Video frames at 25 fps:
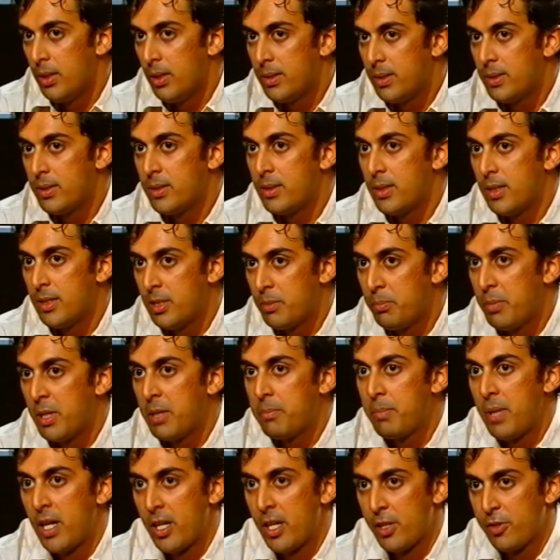It's it's a
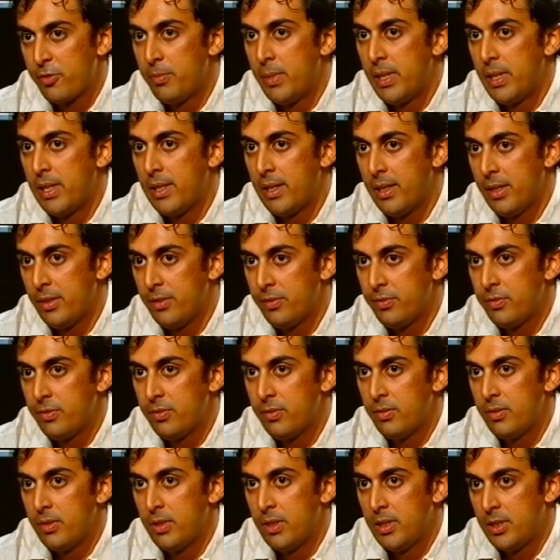big part of my life.
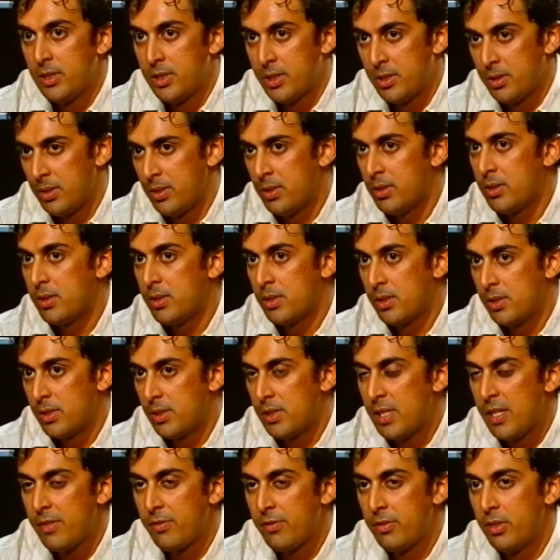It's a, it's
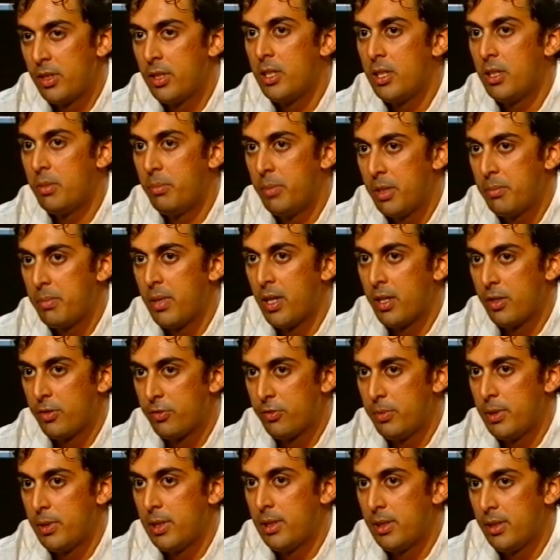definitely a big part
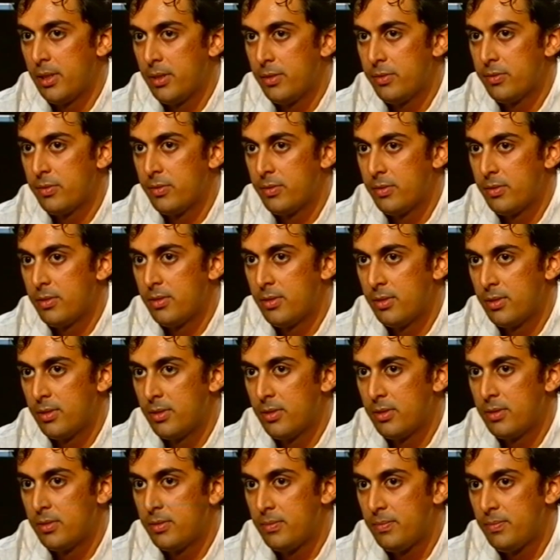of my life.
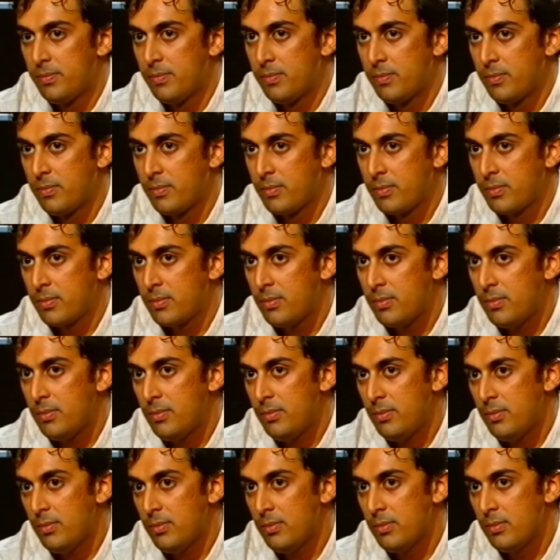But you're also determined
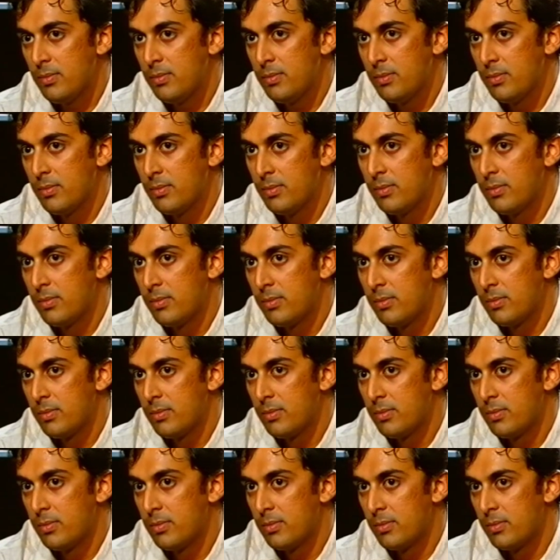to ensure
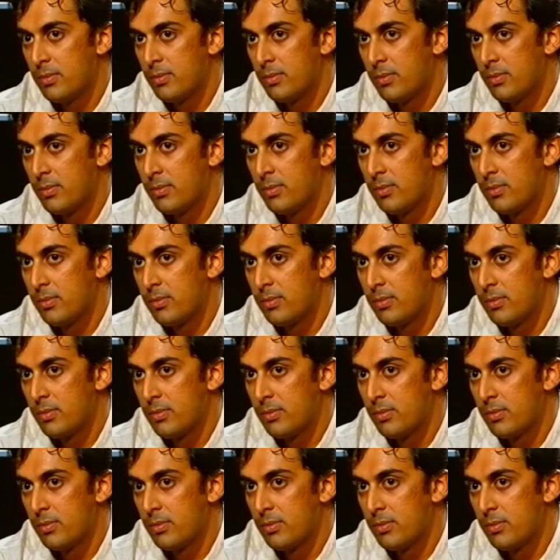that it's a part of your